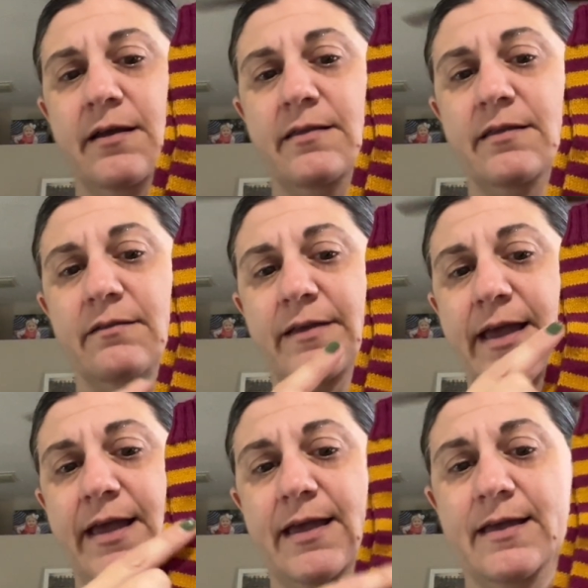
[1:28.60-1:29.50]
the
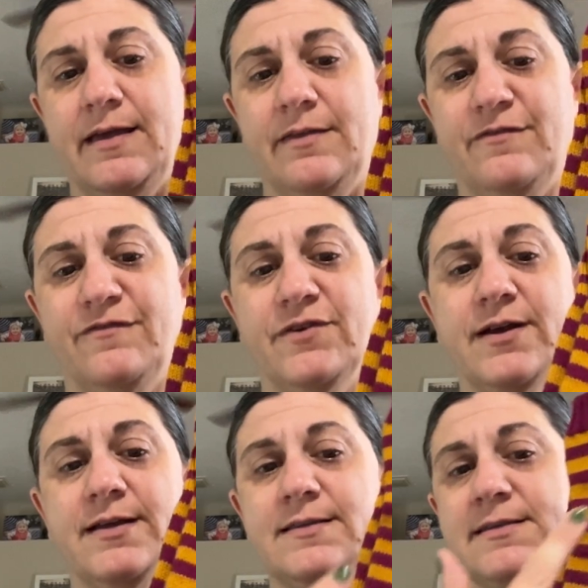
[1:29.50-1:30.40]
leg and the
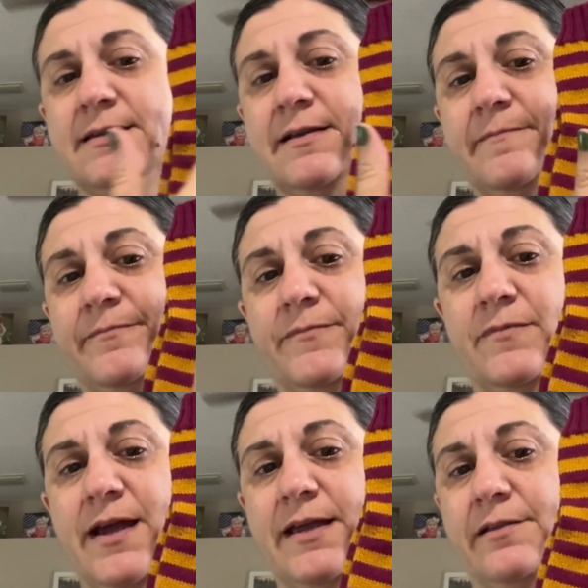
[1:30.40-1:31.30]
foot,
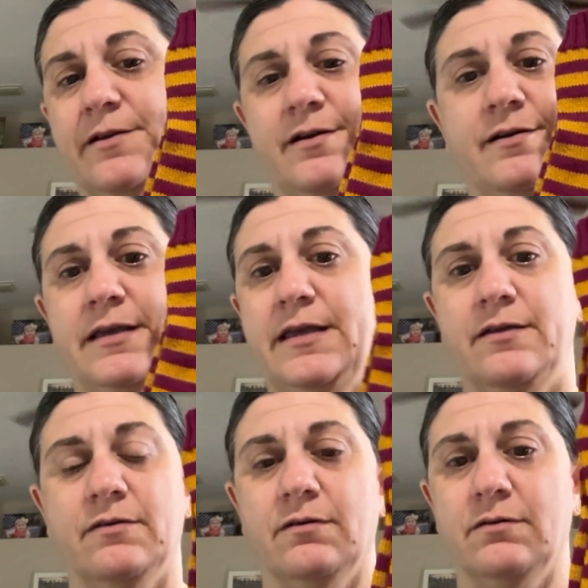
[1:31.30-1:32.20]
regular
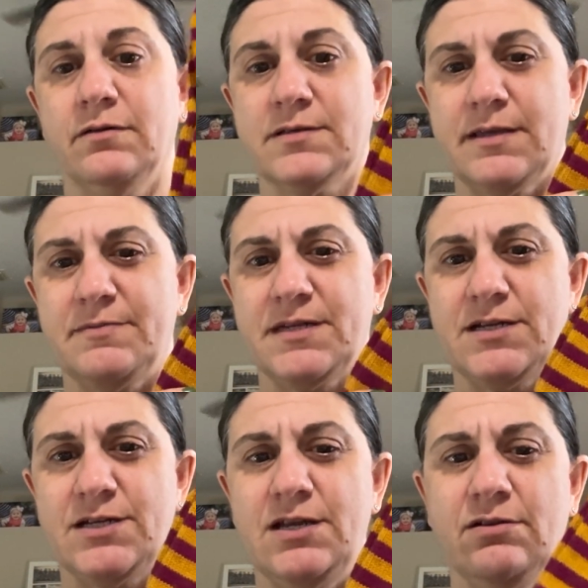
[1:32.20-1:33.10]
heel, slip
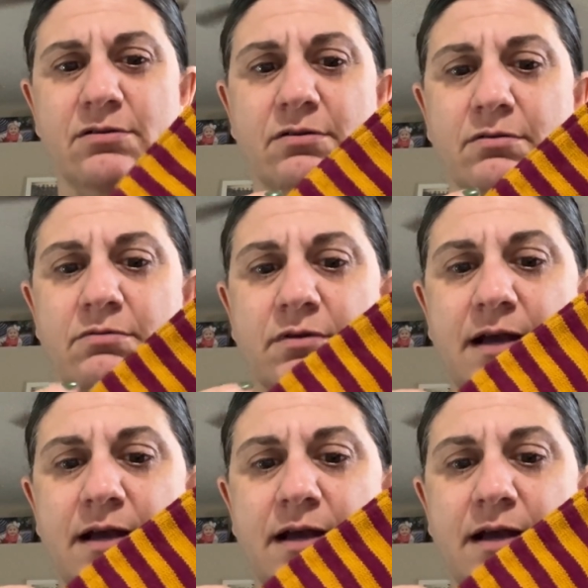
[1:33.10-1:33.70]
stitch heel,